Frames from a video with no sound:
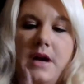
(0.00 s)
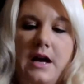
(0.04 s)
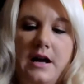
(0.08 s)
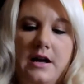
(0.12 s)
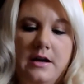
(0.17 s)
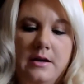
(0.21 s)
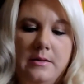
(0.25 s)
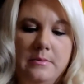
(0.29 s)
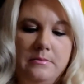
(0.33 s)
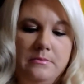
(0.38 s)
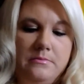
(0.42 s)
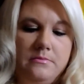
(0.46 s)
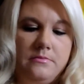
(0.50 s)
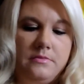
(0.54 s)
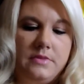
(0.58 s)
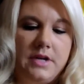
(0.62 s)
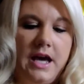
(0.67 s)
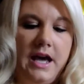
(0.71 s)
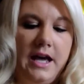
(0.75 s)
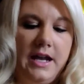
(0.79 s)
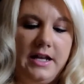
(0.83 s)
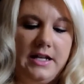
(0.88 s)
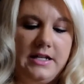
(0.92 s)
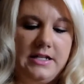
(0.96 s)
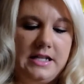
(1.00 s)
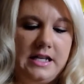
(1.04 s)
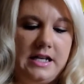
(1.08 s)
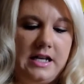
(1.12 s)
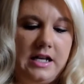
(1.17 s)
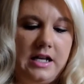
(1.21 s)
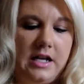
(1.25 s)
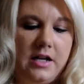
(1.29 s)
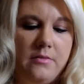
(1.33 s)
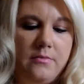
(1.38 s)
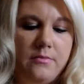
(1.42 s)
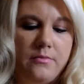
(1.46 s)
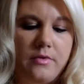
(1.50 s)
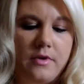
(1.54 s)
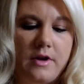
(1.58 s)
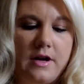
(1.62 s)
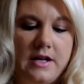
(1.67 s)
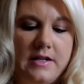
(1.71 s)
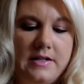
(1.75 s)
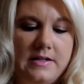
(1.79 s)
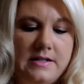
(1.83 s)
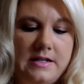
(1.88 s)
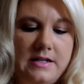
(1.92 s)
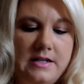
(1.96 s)
kind of tan
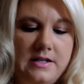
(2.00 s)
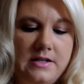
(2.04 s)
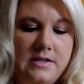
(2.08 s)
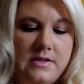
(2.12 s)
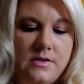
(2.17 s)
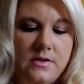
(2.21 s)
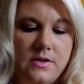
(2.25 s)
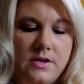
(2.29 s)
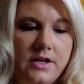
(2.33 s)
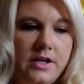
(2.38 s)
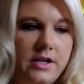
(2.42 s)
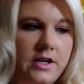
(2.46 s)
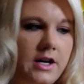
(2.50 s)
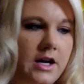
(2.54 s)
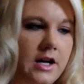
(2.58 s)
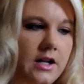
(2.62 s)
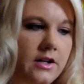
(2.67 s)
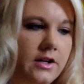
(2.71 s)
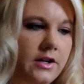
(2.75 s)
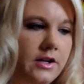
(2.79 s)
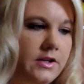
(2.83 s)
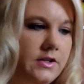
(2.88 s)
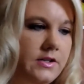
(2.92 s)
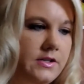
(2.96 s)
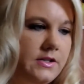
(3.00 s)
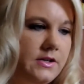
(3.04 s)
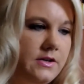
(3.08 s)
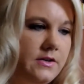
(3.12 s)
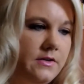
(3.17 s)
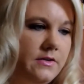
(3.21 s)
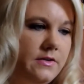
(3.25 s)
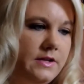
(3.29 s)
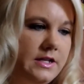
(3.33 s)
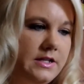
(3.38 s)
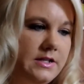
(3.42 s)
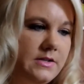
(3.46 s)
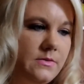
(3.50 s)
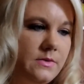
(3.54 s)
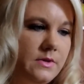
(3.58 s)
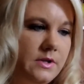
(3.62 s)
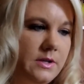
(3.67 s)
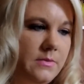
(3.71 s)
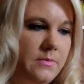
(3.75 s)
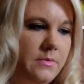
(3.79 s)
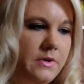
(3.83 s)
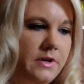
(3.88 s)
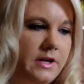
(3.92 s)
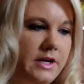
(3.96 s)
bronzy sort of color, so that's
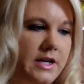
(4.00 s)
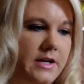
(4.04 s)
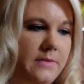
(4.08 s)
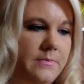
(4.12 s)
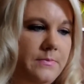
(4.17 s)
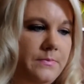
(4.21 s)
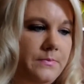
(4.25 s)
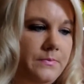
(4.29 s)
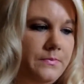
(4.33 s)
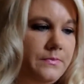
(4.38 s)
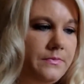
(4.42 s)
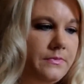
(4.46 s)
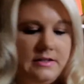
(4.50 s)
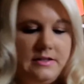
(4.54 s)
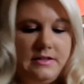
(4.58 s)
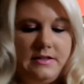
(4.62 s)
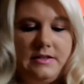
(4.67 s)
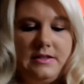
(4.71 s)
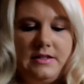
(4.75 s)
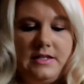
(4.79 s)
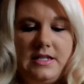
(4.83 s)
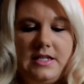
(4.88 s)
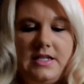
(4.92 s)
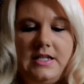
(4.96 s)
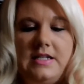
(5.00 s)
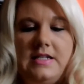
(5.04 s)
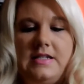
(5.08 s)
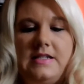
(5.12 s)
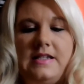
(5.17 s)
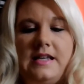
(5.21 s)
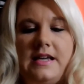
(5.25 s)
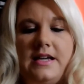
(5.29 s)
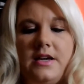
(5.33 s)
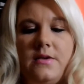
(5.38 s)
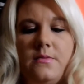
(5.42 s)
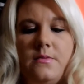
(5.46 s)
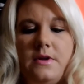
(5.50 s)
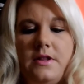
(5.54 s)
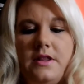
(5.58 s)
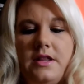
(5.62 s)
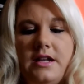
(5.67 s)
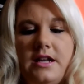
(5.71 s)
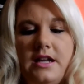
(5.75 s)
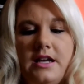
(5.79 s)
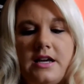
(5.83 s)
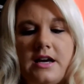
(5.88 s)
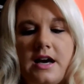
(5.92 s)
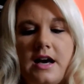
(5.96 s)
really pretty. The second one
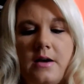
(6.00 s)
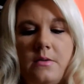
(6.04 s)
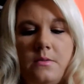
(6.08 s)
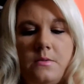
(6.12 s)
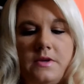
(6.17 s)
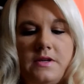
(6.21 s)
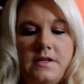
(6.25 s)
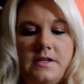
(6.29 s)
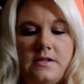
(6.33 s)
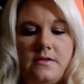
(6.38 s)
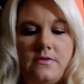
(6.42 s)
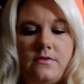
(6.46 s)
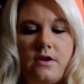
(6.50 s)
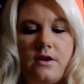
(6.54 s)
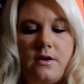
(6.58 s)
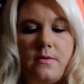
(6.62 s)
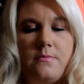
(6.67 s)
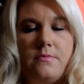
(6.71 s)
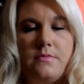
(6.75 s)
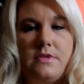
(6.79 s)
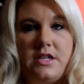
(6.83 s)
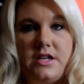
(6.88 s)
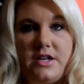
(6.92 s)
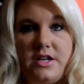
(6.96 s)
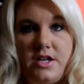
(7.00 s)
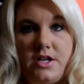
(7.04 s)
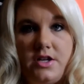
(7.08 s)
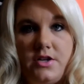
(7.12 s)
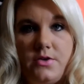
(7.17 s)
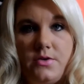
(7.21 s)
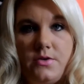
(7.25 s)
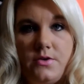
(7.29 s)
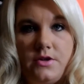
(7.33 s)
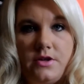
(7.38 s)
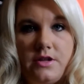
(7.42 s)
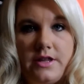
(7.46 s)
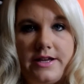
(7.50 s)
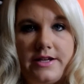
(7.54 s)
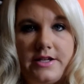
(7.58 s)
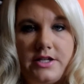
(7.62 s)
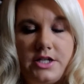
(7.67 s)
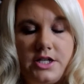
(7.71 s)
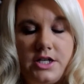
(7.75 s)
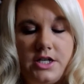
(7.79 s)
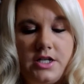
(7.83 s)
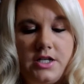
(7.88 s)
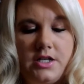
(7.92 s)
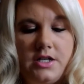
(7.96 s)
that I got was from the new
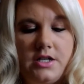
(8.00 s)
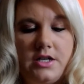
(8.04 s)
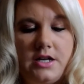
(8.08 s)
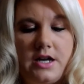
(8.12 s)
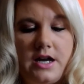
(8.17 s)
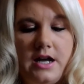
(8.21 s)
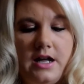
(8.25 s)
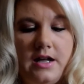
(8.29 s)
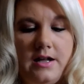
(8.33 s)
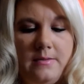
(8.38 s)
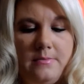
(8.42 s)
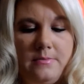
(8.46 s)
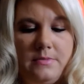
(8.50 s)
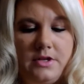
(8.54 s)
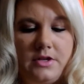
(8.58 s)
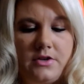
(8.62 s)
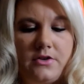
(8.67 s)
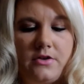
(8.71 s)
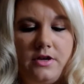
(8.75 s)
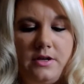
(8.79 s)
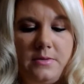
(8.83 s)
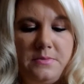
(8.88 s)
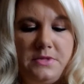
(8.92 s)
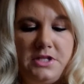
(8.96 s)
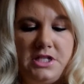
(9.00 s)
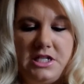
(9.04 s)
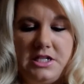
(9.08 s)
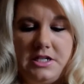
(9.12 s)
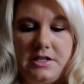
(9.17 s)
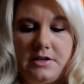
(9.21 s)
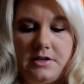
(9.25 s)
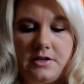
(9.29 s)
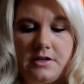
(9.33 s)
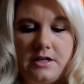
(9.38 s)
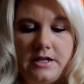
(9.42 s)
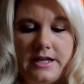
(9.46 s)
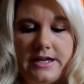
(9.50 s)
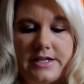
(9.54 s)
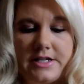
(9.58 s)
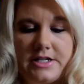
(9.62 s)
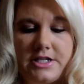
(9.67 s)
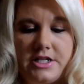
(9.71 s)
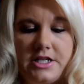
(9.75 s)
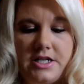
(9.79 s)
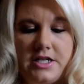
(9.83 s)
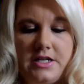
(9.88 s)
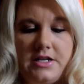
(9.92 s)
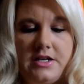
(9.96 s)
collection, the Cream Sheen
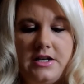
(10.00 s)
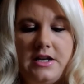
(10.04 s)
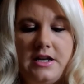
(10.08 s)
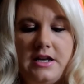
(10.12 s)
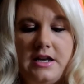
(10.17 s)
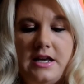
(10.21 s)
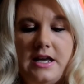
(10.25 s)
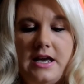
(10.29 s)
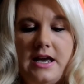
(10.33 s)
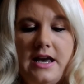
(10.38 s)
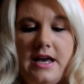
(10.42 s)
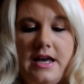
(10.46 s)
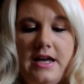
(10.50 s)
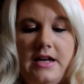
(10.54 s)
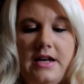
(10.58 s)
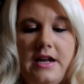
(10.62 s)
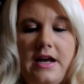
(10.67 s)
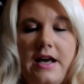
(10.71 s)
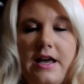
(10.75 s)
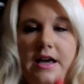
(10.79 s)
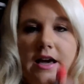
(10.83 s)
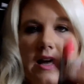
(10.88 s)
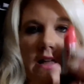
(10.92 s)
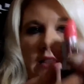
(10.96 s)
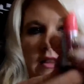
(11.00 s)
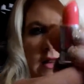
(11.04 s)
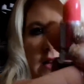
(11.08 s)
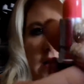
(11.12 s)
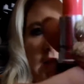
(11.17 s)
collection, and I got the